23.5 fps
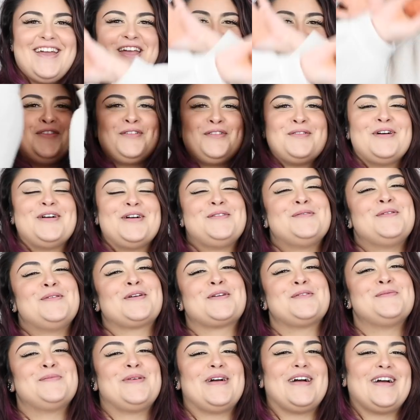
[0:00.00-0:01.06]
Hey everyone,
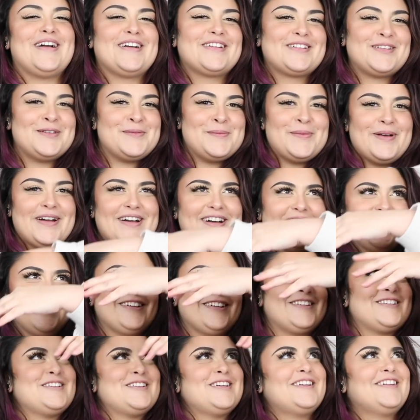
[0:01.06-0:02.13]
welcome back to my
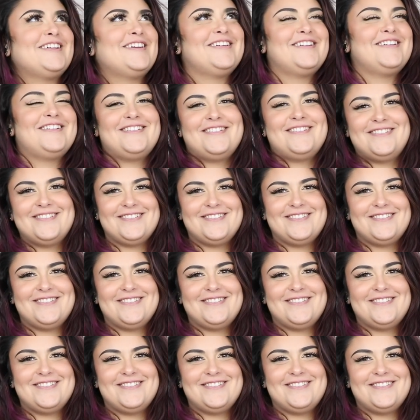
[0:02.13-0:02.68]
channel.